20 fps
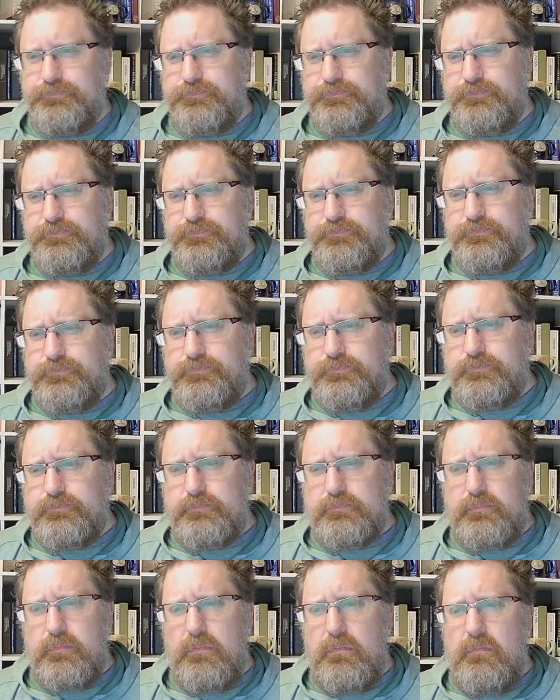
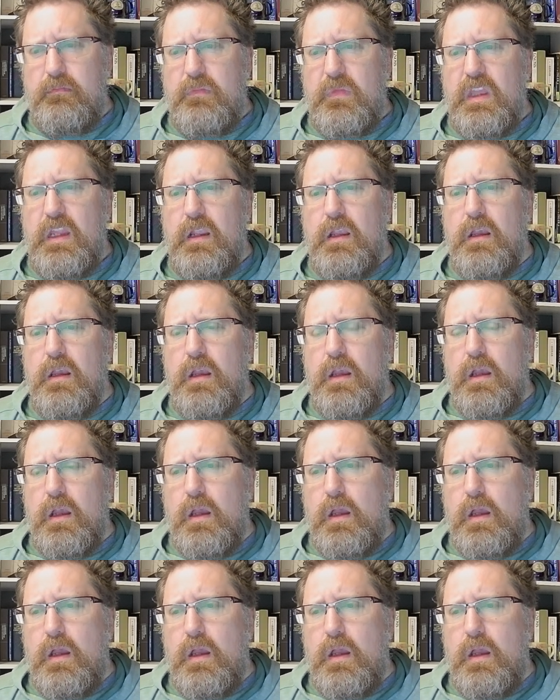Nobody speaks.